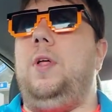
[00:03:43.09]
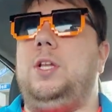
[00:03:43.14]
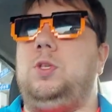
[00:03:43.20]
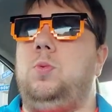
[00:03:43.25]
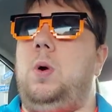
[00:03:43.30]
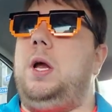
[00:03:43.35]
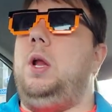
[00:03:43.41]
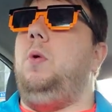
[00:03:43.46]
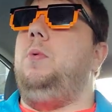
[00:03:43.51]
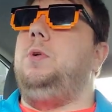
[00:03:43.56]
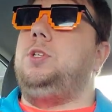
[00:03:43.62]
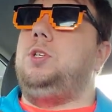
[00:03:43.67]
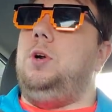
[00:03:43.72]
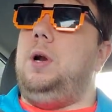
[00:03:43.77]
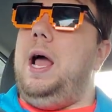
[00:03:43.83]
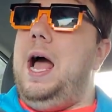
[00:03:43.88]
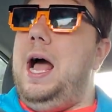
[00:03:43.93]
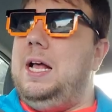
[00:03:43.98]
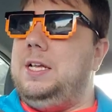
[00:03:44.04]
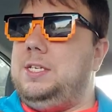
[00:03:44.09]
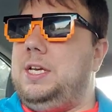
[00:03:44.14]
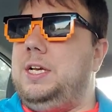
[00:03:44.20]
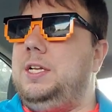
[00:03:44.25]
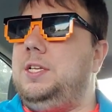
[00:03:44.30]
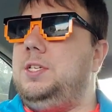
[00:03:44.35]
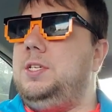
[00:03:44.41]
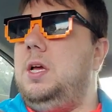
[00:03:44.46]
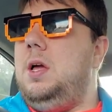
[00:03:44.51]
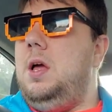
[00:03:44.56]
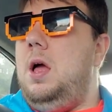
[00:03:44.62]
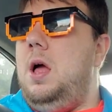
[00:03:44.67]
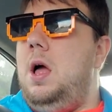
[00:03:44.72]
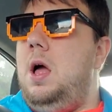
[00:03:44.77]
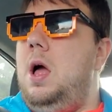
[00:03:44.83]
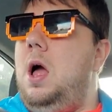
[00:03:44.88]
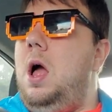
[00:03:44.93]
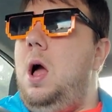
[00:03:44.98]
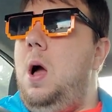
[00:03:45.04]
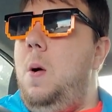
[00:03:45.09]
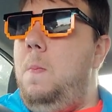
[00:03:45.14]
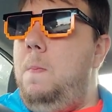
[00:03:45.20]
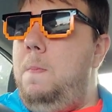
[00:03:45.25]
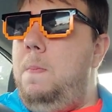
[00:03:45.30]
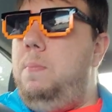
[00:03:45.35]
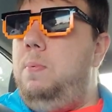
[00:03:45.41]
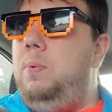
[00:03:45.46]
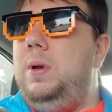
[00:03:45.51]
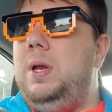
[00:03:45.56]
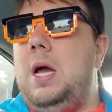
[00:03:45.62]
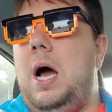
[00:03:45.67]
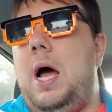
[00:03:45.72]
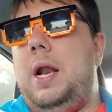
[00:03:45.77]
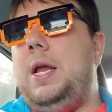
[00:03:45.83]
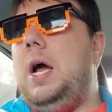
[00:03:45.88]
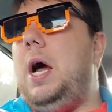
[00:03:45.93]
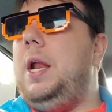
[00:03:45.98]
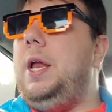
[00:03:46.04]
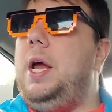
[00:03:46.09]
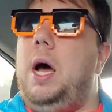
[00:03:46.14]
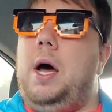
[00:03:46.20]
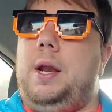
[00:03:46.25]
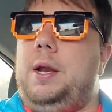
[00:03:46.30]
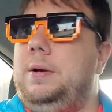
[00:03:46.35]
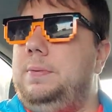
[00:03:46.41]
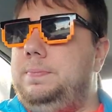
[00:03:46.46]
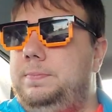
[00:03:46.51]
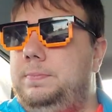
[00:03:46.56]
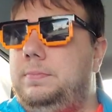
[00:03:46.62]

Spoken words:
That's why you don't want to start Haskins. Yada, yada, yada.